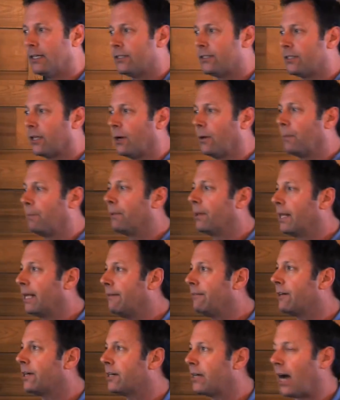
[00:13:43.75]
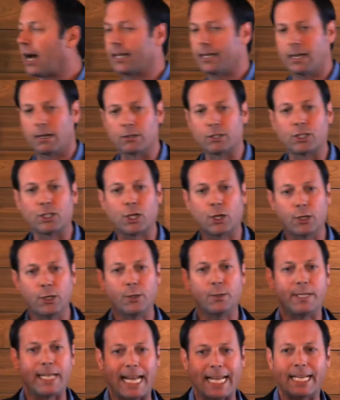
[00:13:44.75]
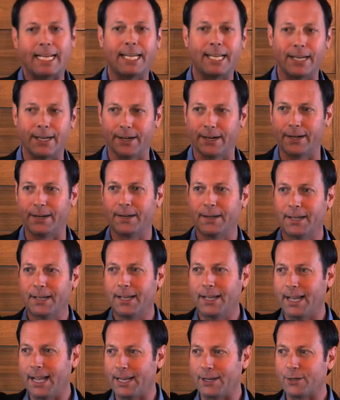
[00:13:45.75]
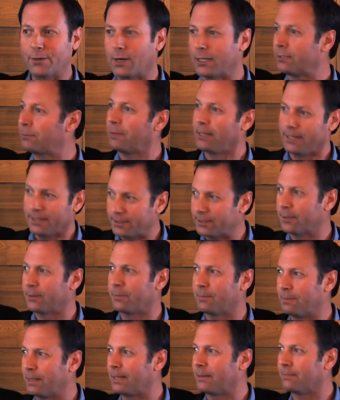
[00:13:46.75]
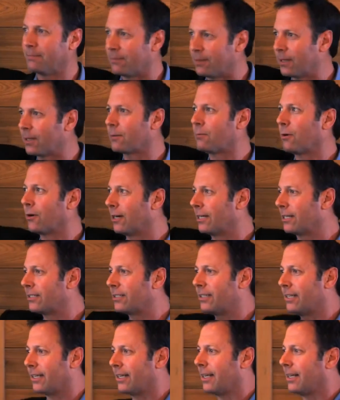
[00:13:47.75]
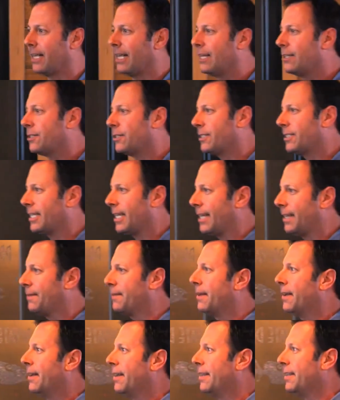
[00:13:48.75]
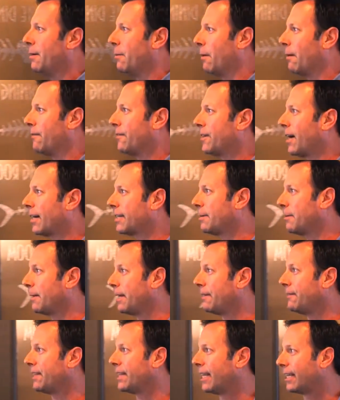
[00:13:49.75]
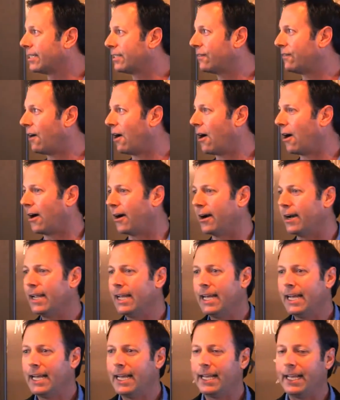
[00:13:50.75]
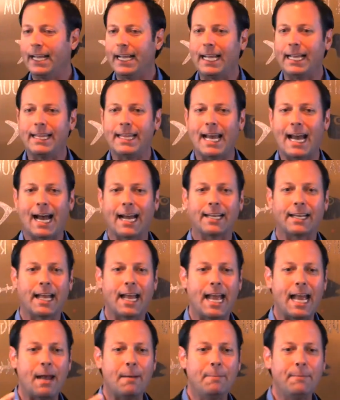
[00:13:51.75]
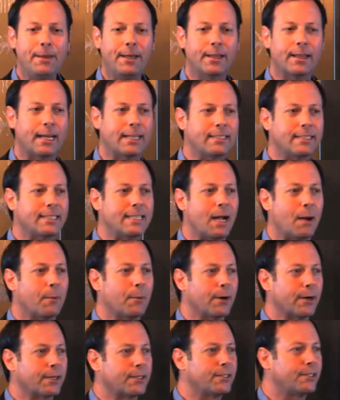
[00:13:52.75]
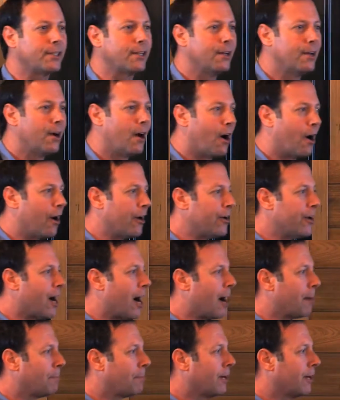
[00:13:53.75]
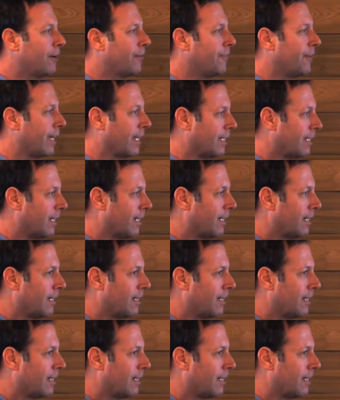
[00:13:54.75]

So believe it or not, I'll show you data here, and trust me, this will be a little more interesting than we've talked about even thus far, in that MPLS networks are not perfect.